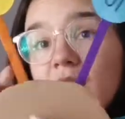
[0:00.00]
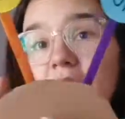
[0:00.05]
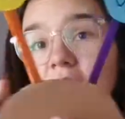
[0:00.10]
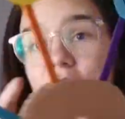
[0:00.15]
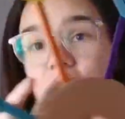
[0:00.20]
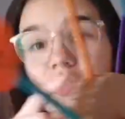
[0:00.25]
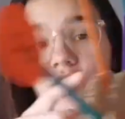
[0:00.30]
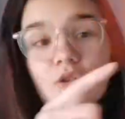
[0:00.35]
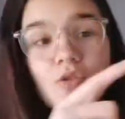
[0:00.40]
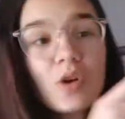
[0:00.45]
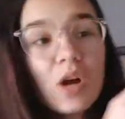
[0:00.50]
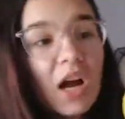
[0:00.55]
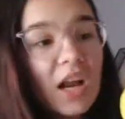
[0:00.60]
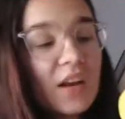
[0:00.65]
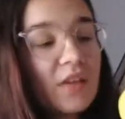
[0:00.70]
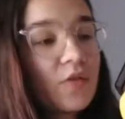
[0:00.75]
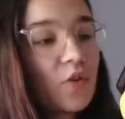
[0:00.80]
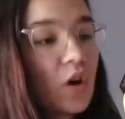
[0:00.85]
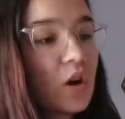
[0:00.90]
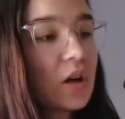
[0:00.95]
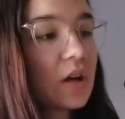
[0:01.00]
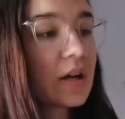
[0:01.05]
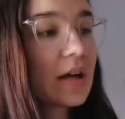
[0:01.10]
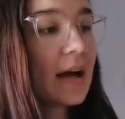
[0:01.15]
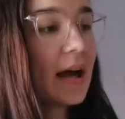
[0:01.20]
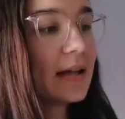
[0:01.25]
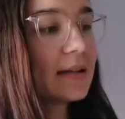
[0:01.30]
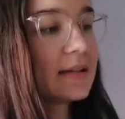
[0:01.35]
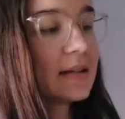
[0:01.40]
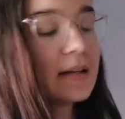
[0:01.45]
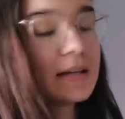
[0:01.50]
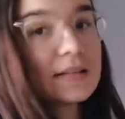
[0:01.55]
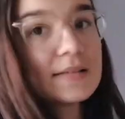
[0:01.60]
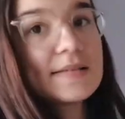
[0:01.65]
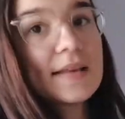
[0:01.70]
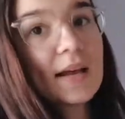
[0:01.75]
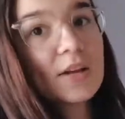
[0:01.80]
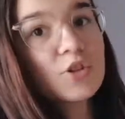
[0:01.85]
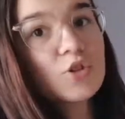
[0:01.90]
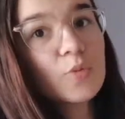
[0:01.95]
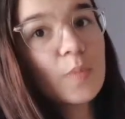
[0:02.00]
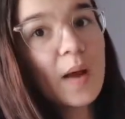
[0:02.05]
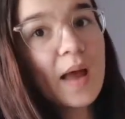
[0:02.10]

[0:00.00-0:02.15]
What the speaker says: here. So you kind of got to cut it in such a